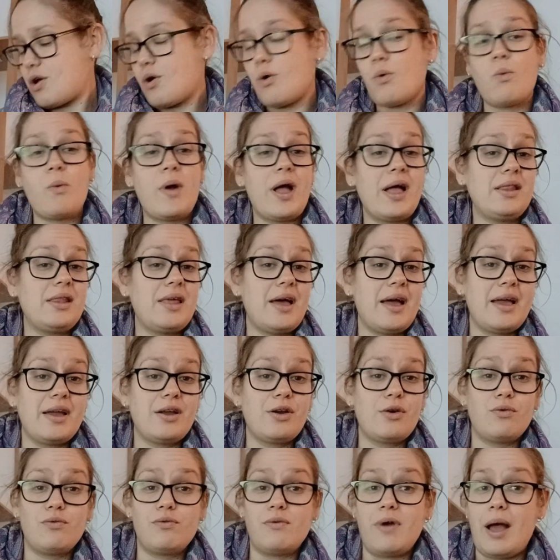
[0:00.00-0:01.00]
we're like
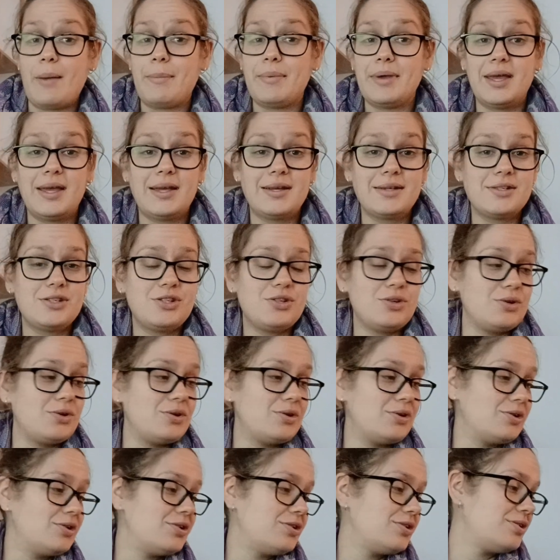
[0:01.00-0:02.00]
rapping
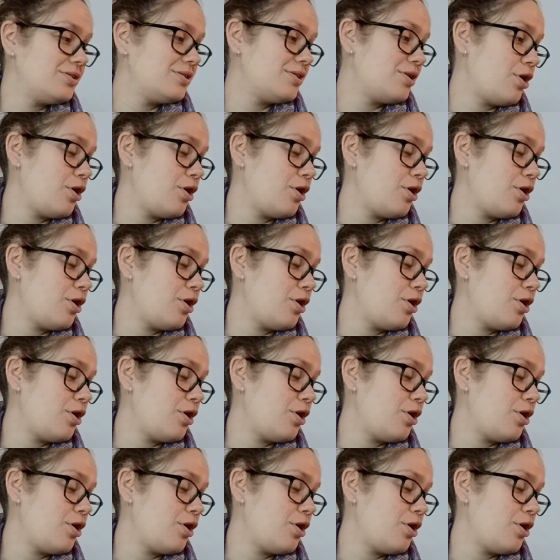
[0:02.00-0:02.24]
to